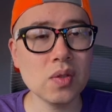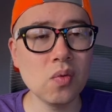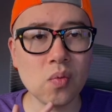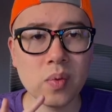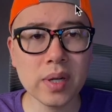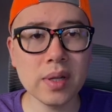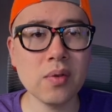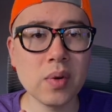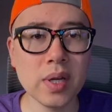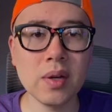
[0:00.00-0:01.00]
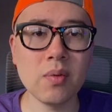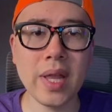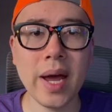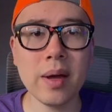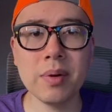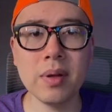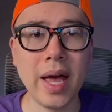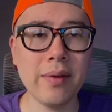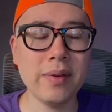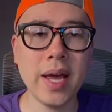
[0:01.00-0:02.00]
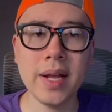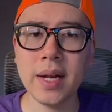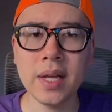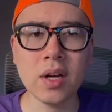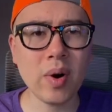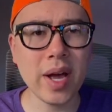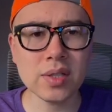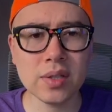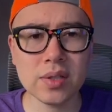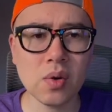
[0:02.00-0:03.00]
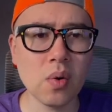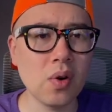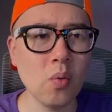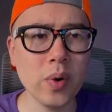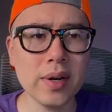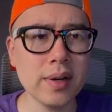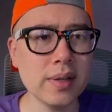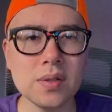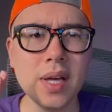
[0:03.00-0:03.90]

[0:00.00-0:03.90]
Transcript: really, really reliable. I haven't had any crashes or weirdness.